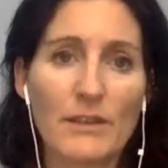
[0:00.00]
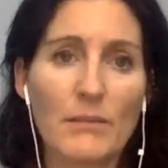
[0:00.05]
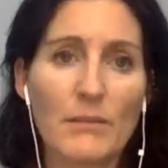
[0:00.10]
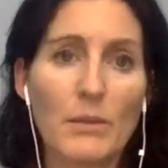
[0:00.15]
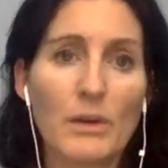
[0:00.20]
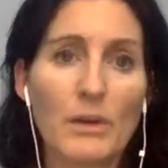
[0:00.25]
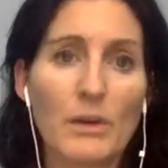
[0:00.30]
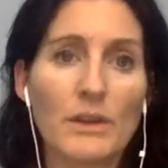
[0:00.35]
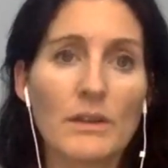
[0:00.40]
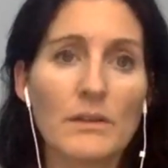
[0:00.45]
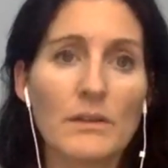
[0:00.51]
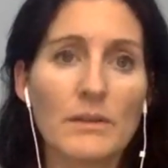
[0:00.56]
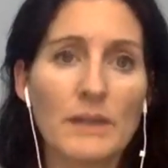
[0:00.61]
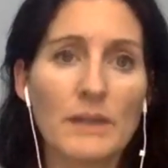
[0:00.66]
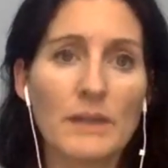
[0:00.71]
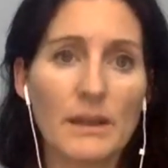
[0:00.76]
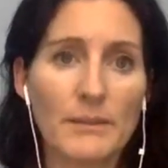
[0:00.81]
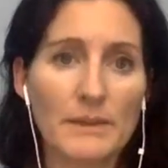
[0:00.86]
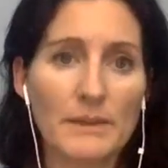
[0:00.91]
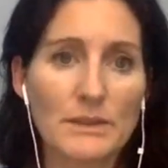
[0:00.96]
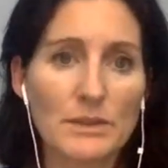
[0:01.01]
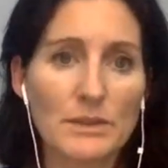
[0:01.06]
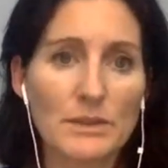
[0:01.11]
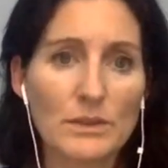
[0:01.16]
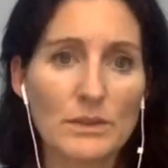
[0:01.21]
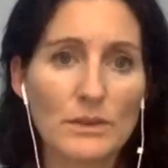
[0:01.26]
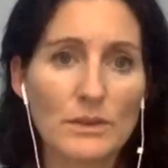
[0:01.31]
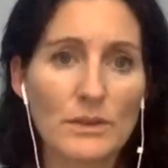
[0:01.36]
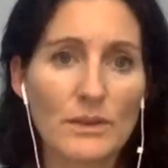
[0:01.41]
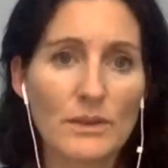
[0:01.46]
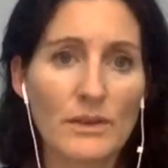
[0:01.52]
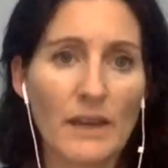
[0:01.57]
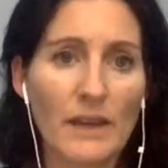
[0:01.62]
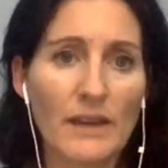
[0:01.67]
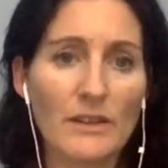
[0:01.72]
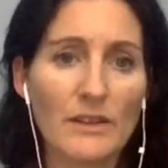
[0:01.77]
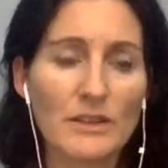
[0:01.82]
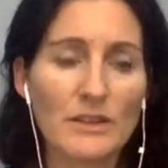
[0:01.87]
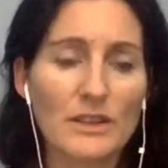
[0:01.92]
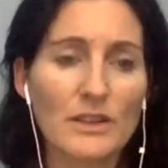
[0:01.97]
more you become in tune with your
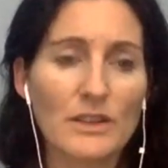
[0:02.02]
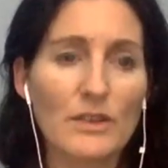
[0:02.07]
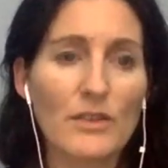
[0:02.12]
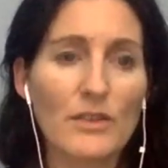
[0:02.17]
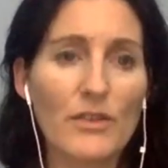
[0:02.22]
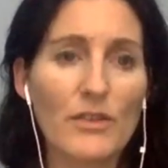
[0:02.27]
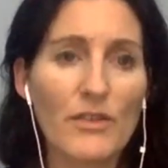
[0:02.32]
energy and you